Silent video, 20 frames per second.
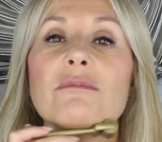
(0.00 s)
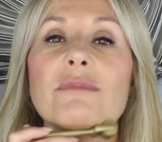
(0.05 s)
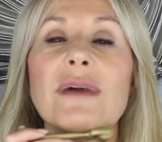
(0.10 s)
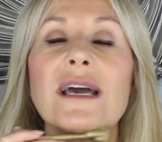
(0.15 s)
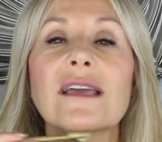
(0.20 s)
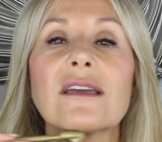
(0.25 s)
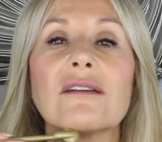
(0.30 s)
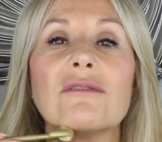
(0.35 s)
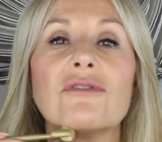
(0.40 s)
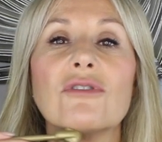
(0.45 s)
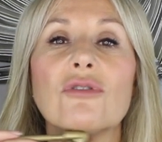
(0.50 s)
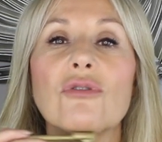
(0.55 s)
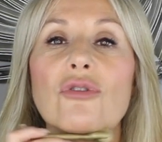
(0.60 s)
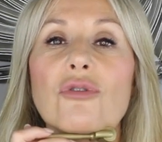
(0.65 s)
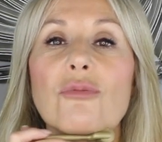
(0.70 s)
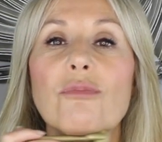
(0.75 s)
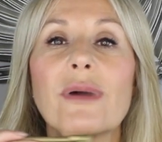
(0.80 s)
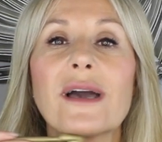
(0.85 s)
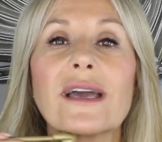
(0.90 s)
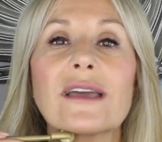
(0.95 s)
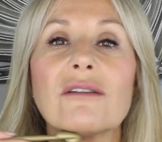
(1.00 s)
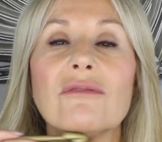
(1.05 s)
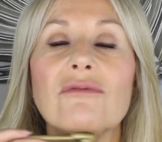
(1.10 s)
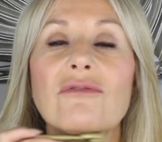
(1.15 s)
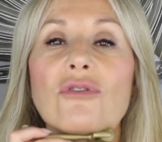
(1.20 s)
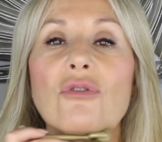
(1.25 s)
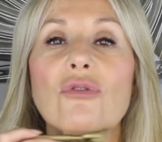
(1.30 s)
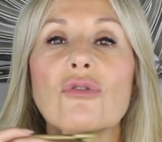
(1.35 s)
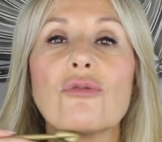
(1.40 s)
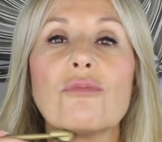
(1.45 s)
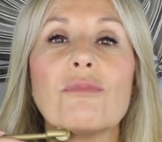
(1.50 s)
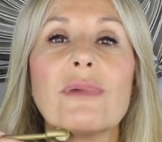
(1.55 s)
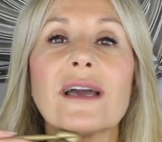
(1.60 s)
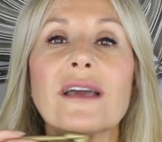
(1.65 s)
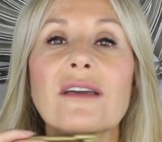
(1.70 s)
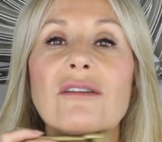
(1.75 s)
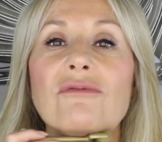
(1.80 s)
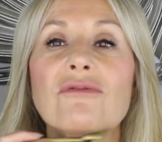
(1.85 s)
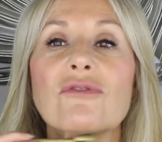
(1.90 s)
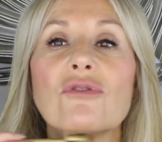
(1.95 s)
back and forth, back and forth,
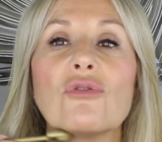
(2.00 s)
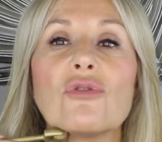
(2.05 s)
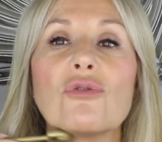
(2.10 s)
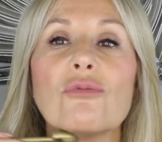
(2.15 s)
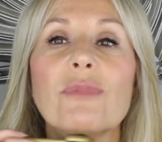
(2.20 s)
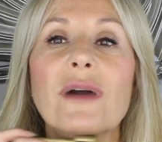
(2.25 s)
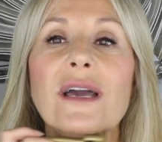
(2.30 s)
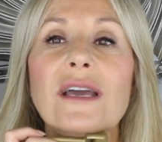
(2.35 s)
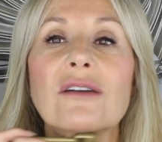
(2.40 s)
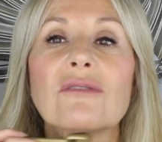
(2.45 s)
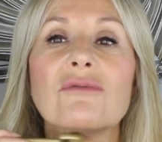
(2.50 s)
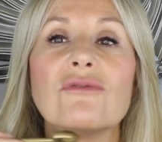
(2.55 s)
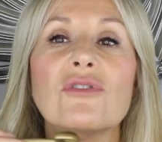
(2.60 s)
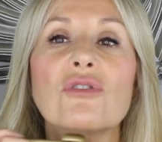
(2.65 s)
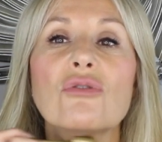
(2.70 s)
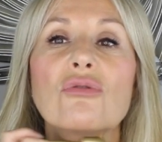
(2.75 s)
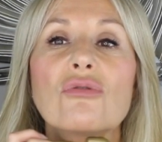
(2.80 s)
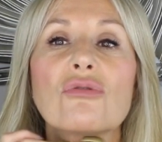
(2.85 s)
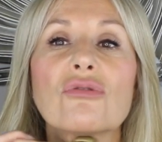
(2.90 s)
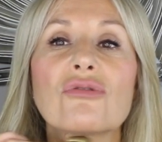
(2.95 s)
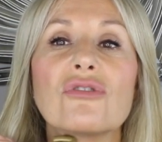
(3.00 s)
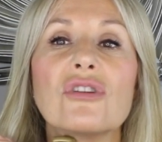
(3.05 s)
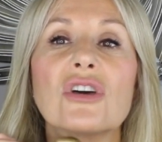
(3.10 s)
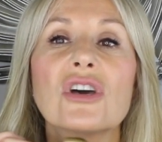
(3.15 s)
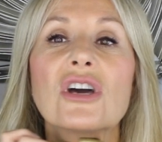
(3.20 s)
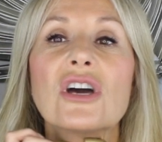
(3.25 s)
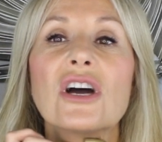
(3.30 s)
back and forth, back and forth.